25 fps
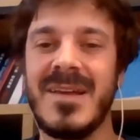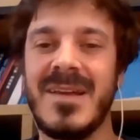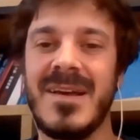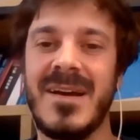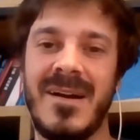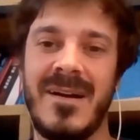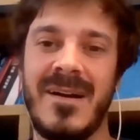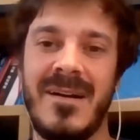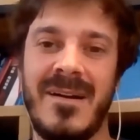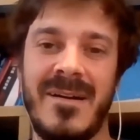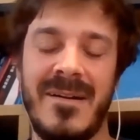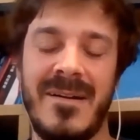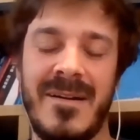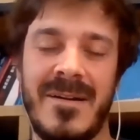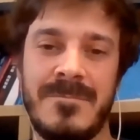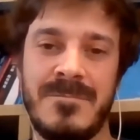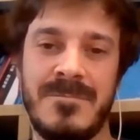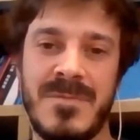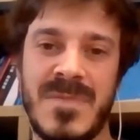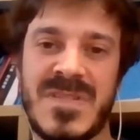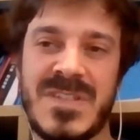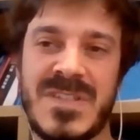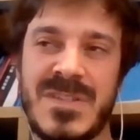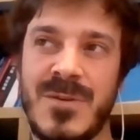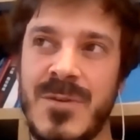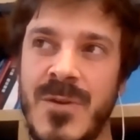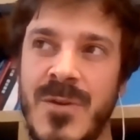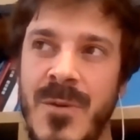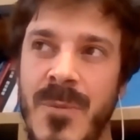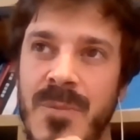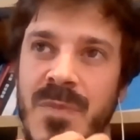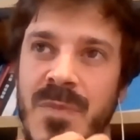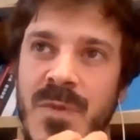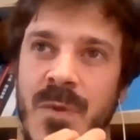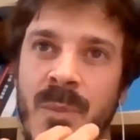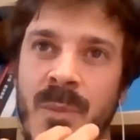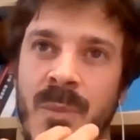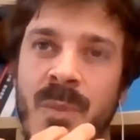So
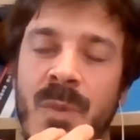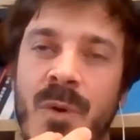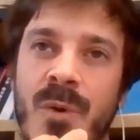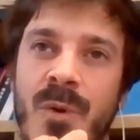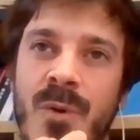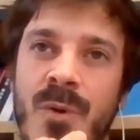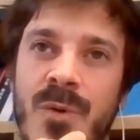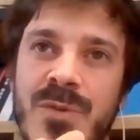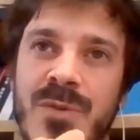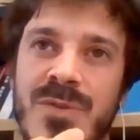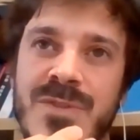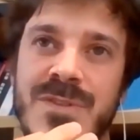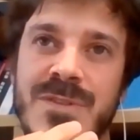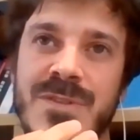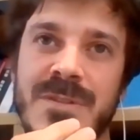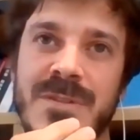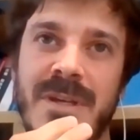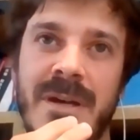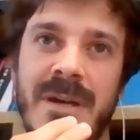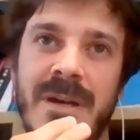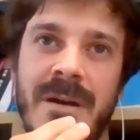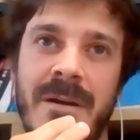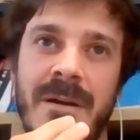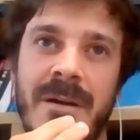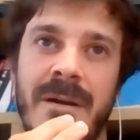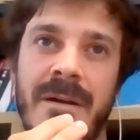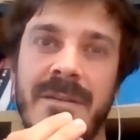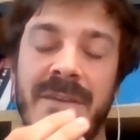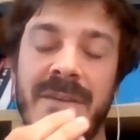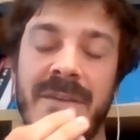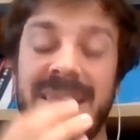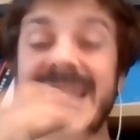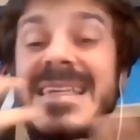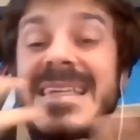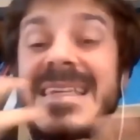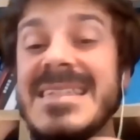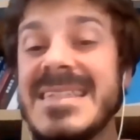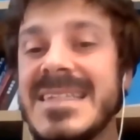the
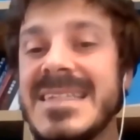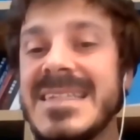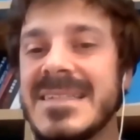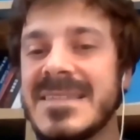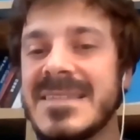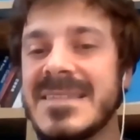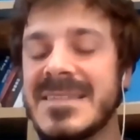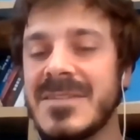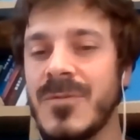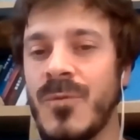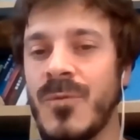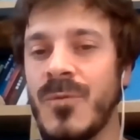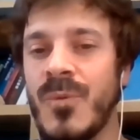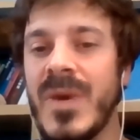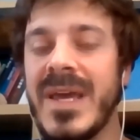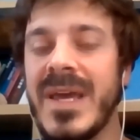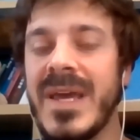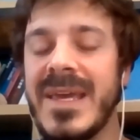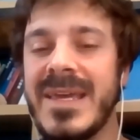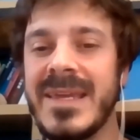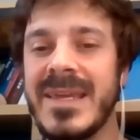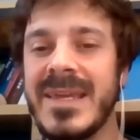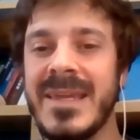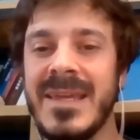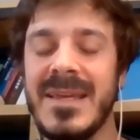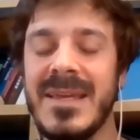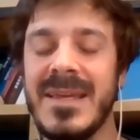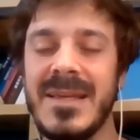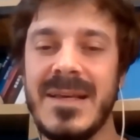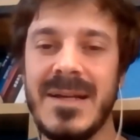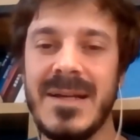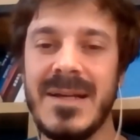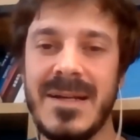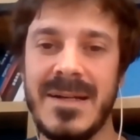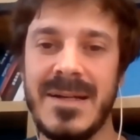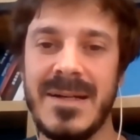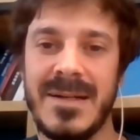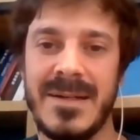easiest way
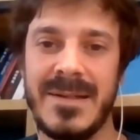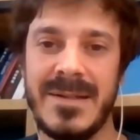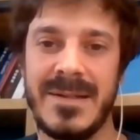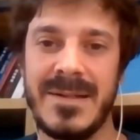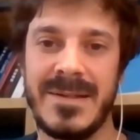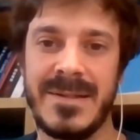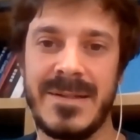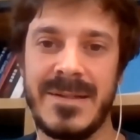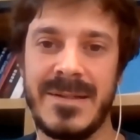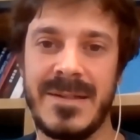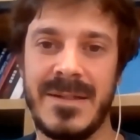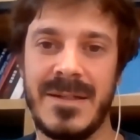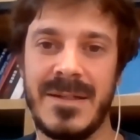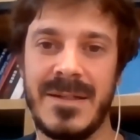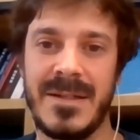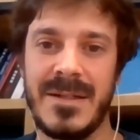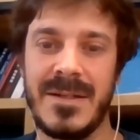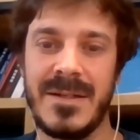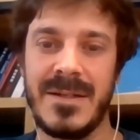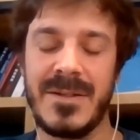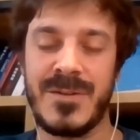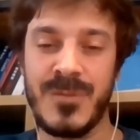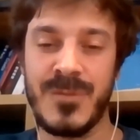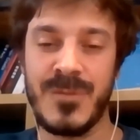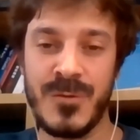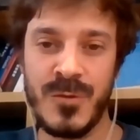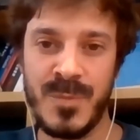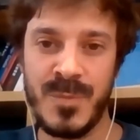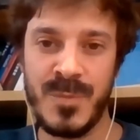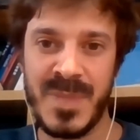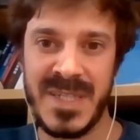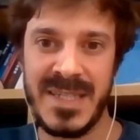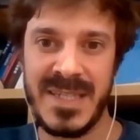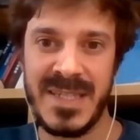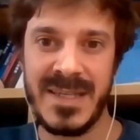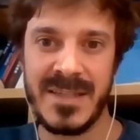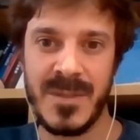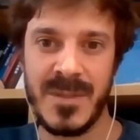to do
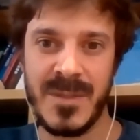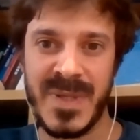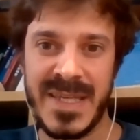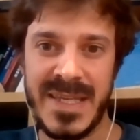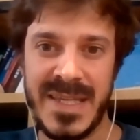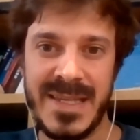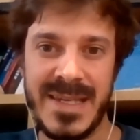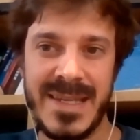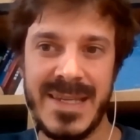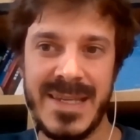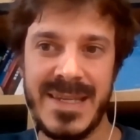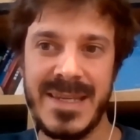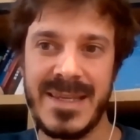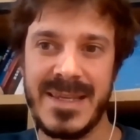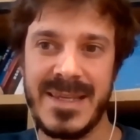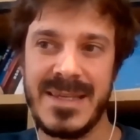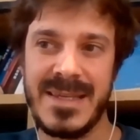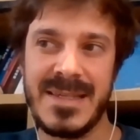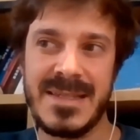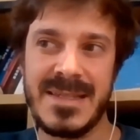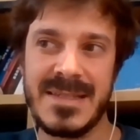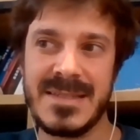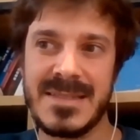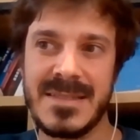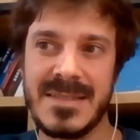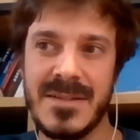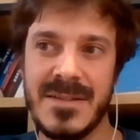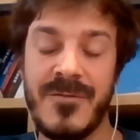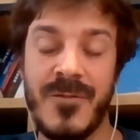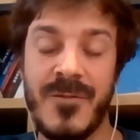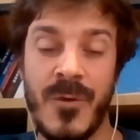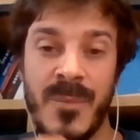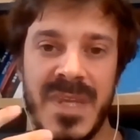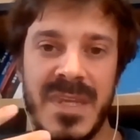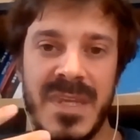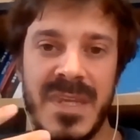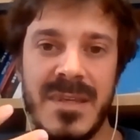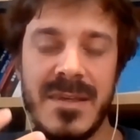PE at the beginning is, for
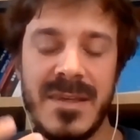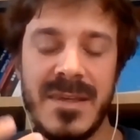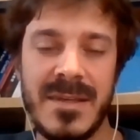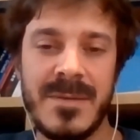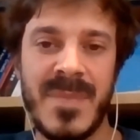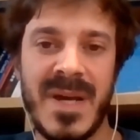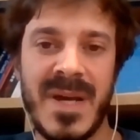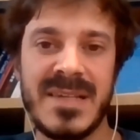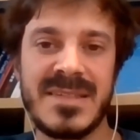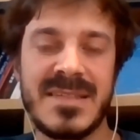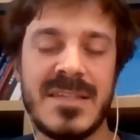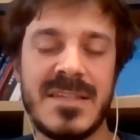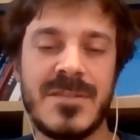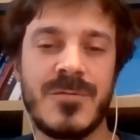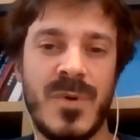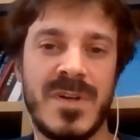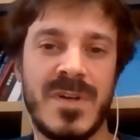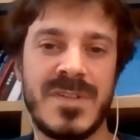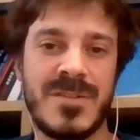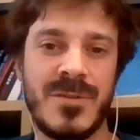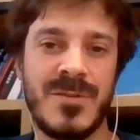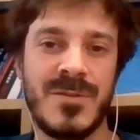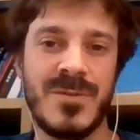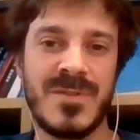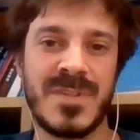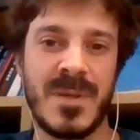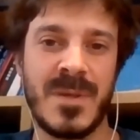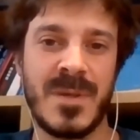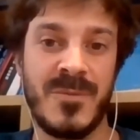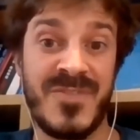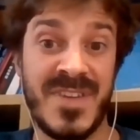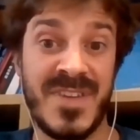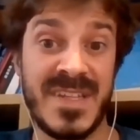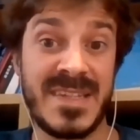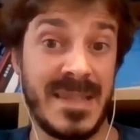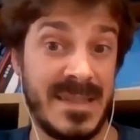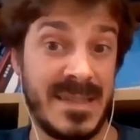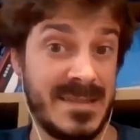me, in my sense, was to do some
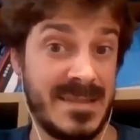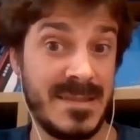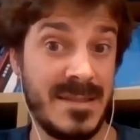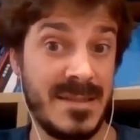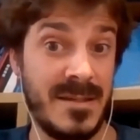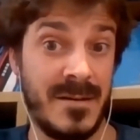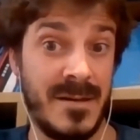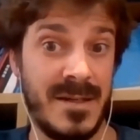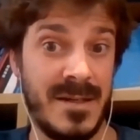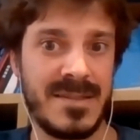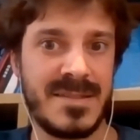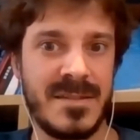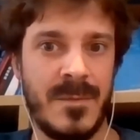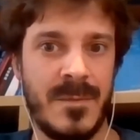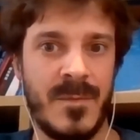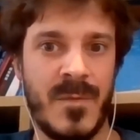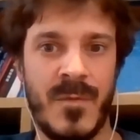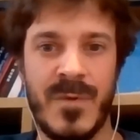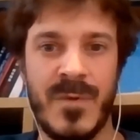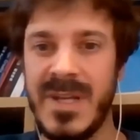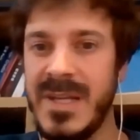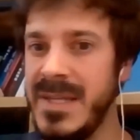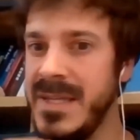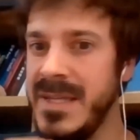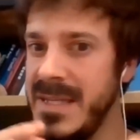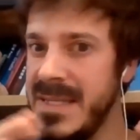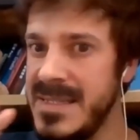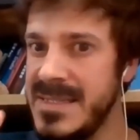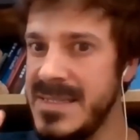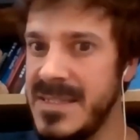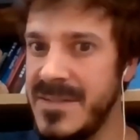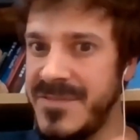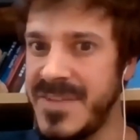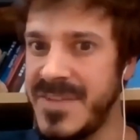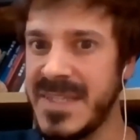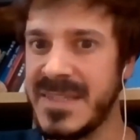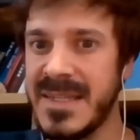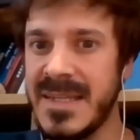fitness. All right, some really easy
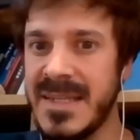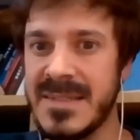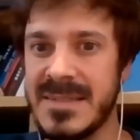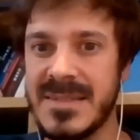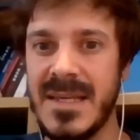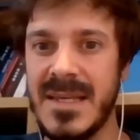fitness.